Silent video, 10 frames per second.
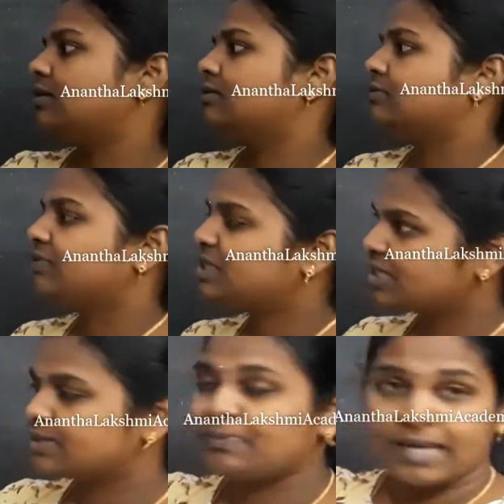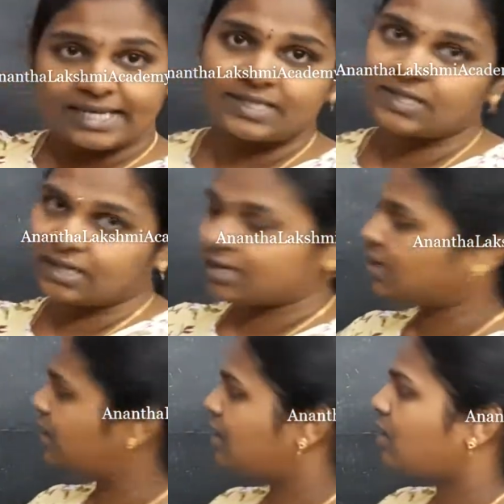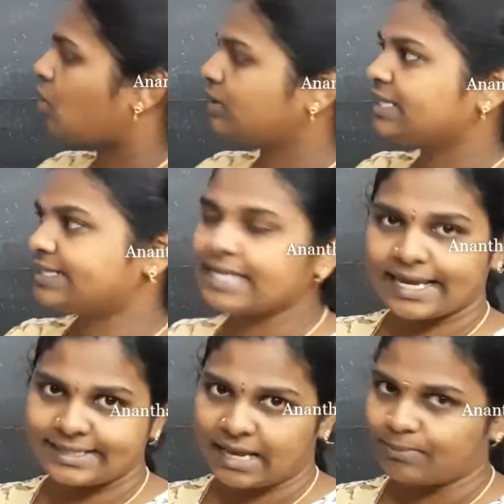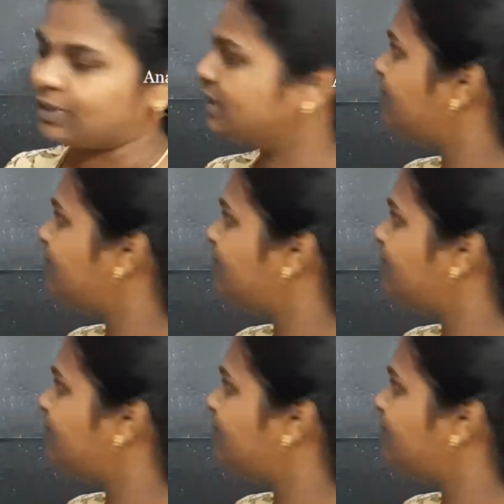which is based on this example. The